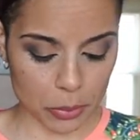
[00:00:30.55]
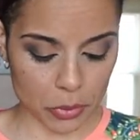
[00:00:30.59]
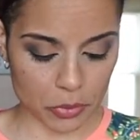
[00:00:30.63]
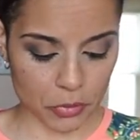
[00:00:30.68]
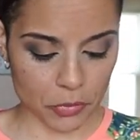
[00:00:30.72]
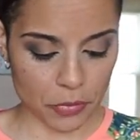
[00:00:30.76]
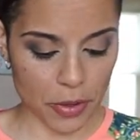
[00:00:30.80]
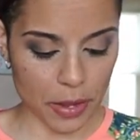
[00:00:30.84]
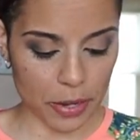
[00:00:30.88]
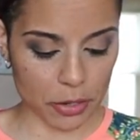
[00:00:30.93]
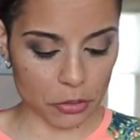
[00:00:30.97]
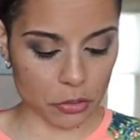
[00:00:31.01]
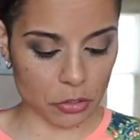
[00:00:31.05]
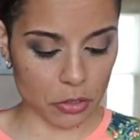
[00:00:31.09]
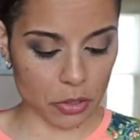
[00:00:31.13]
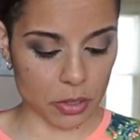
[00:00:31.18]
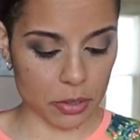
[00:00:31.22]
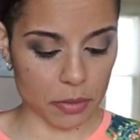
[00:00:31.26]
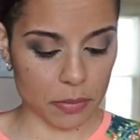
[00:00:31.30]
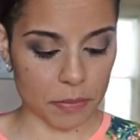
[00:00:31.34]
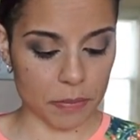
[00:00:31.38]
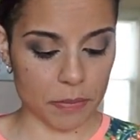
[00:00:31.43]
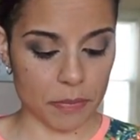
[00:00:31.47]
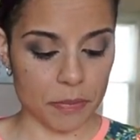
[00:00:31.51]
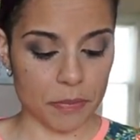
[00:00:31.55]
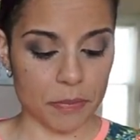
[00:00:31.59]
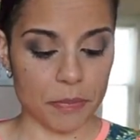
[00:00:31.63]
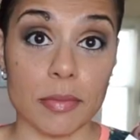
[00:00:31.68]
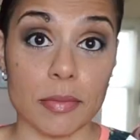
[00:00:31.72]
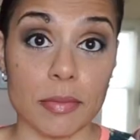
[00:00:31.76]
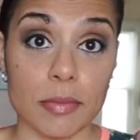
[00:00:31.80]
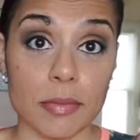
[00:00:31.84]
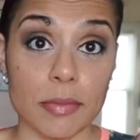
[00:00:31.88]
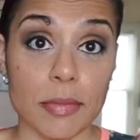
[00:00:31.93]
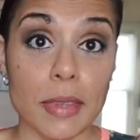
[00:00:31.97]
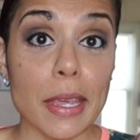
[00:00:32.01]
Perfection,
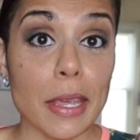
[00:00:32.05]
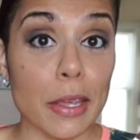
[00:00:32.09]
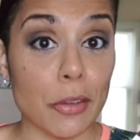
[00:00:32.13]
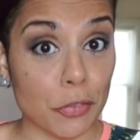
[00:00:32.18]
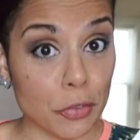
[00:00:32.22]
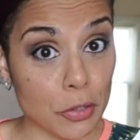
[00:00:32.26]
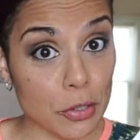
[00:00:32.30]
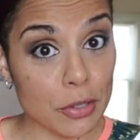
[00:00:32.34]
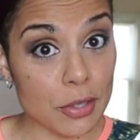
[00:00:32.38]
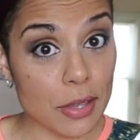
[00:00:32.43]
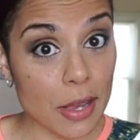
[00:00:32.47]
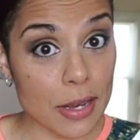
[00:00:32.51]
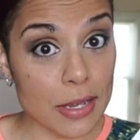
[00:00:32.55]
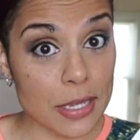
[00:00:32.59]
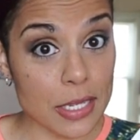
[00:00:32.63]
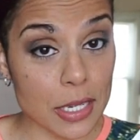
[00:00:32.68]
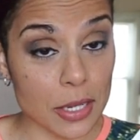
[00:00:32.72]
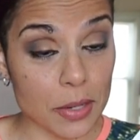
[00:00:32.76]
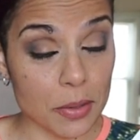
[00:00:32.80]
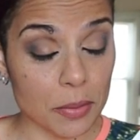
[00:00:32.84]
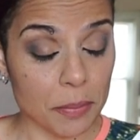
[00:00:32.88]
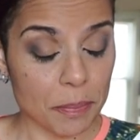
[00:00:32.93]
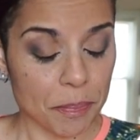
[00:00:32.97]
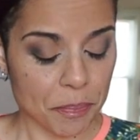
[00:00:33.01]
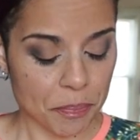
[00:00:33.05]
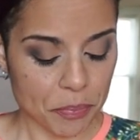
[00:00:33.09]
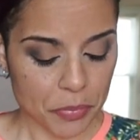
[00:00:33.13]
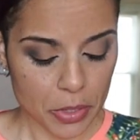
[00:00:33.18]
if you say so.